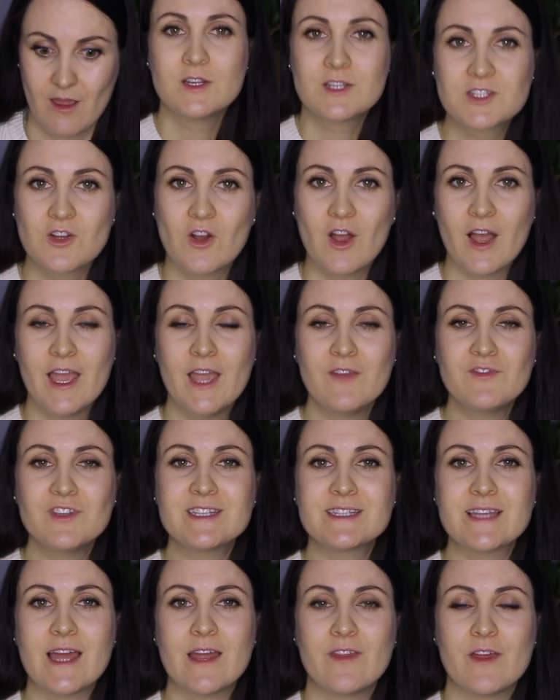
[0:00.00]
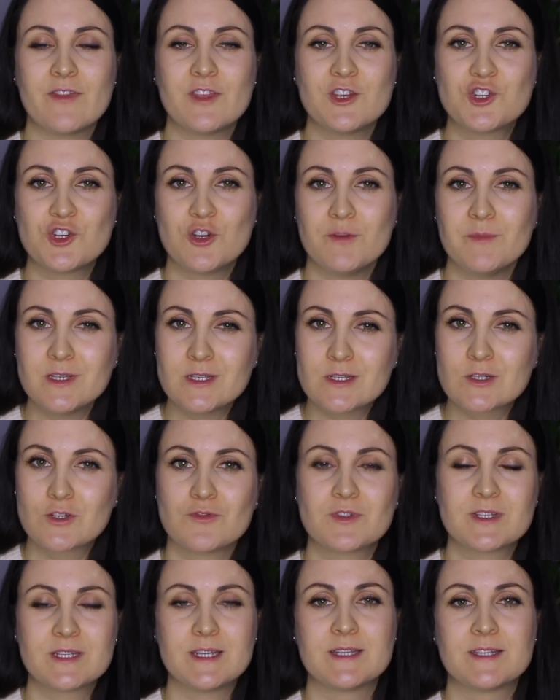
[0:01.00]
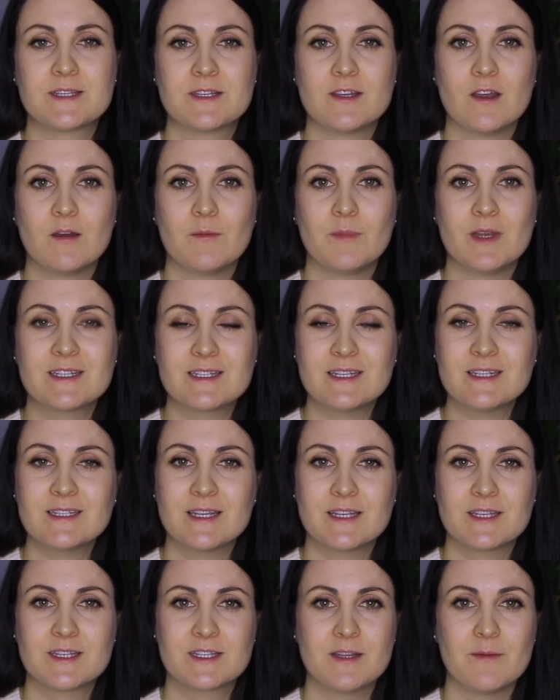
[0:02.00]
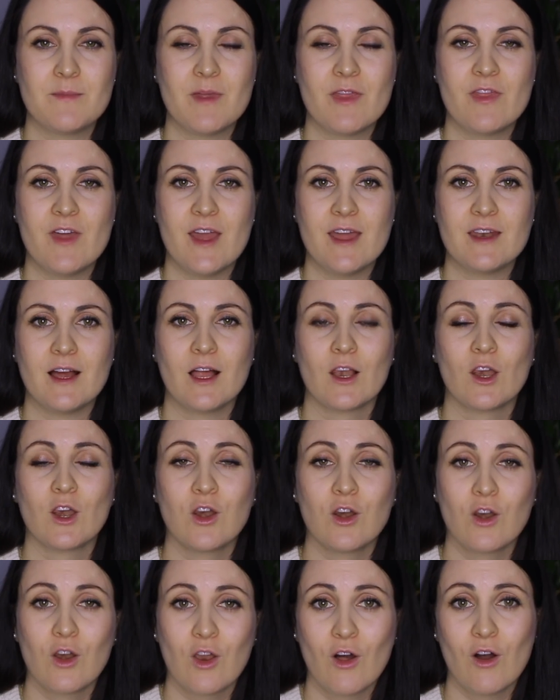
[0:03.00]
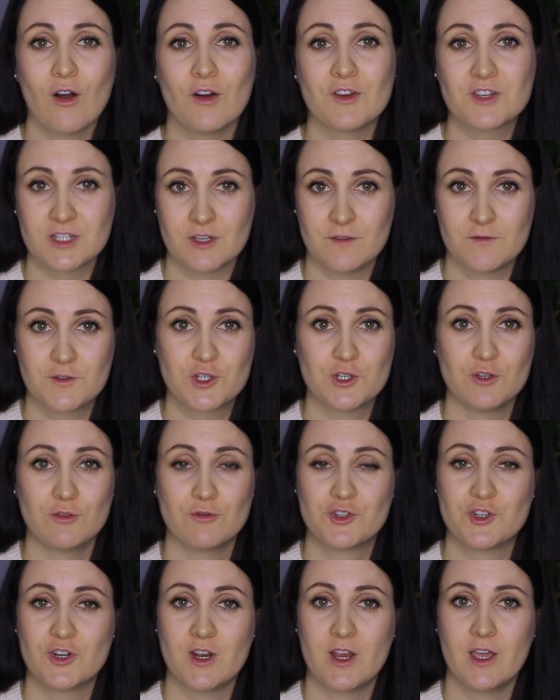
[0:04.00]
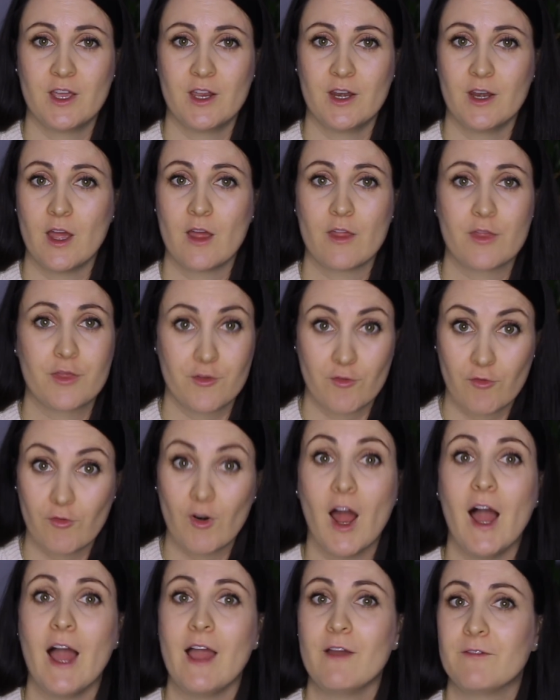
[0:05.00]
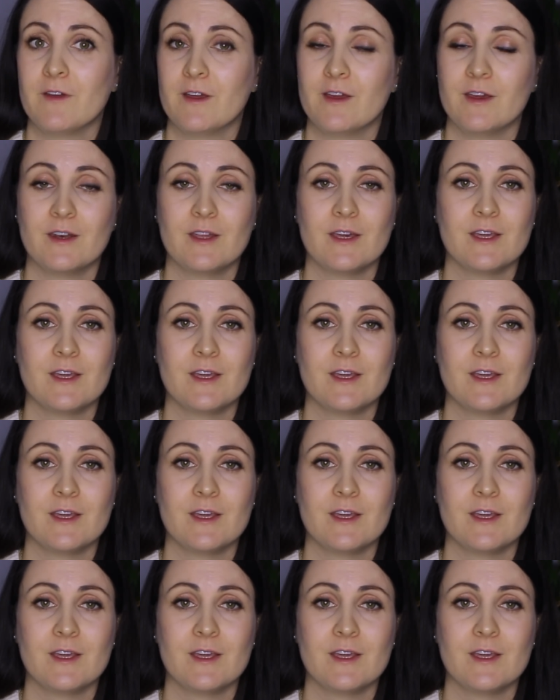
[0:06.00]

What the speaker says: So I have to say that the German school system is a system that a lot of children thrive in.